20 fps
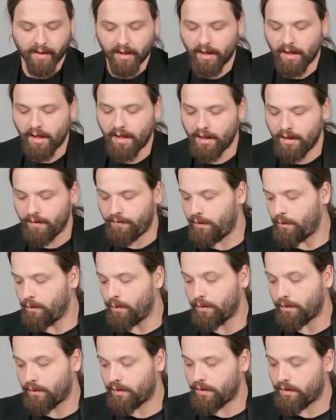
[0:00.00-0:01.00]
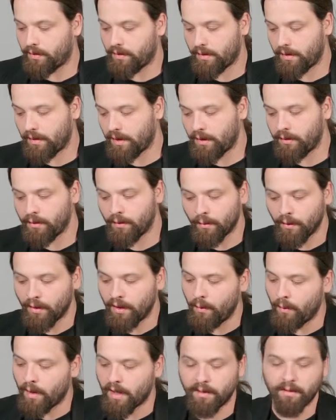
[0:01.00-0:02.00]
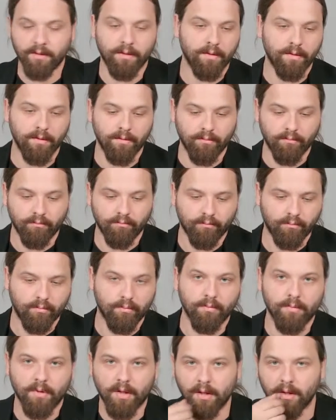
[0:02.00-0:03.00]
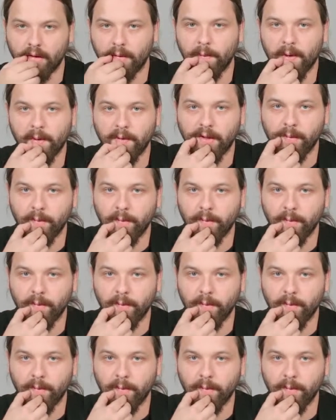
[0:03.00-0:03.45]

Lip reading: And if you want, I don't know, only one mounting